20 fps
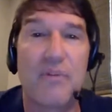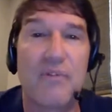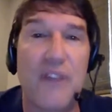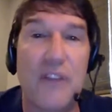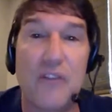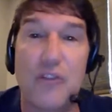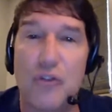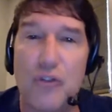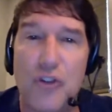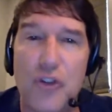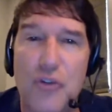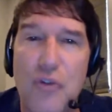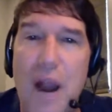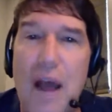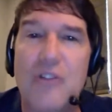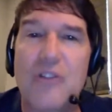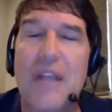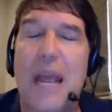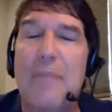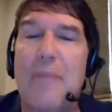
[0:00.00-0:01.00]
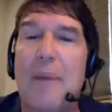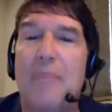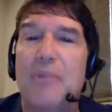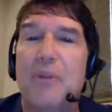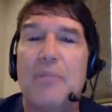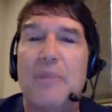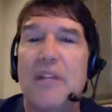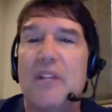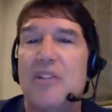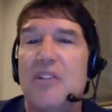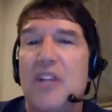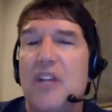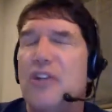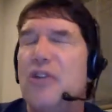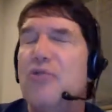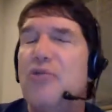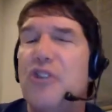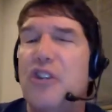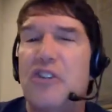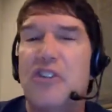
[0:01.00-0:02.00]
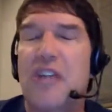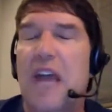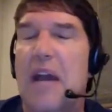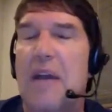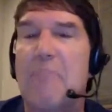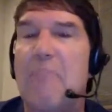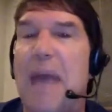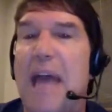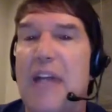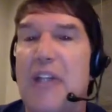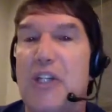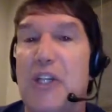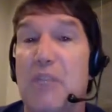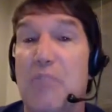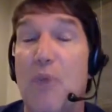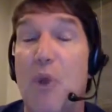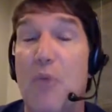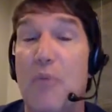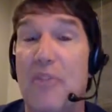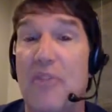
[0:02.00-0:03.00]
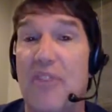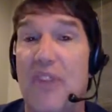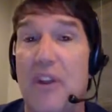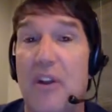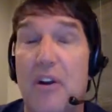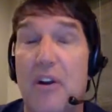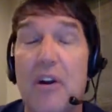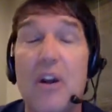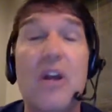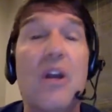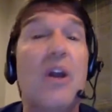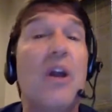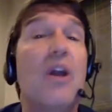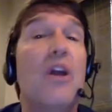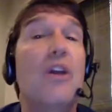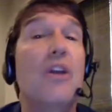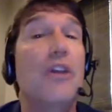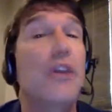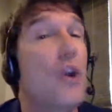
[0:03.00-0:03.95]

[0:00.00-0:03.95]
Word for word: And Professor Strauss came up to me and said, "You just got a magic moment there.